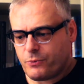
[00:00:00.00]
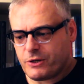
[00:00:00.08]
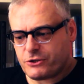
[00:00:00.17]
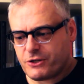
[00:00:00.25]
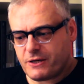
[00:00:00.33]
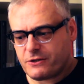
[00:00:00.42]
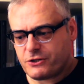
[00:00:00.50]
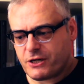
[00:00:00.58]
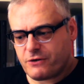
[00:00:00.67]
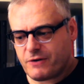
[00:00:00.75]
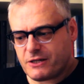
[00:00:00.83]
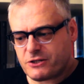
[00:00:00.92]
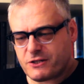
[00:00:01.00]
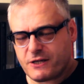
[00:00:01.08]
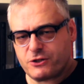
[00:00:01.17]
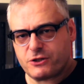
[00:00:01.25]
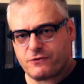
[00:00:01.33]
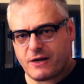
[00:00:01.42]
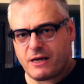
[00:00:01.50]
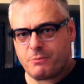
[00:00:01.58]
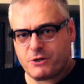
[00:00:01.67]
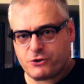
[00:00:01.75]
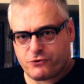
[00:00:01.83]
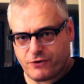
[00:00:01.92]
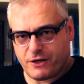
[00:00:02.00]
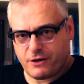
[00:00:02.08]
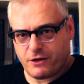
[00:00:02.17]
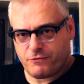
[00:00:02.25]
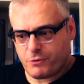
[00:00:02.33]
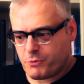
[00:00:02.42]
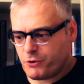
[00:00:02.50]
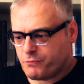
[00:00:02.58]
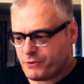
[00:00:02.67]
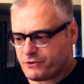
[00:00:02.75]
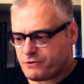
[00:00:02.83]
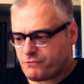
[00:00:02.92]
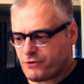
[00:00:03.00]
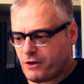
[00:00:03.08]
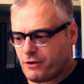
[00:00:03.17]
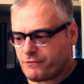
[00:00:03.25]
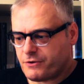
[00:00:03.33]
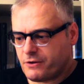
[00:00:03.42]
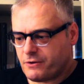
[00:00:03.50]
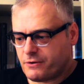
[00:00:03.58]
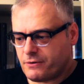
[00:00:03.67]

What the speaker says: which then generates sensory imagery of the movements involved.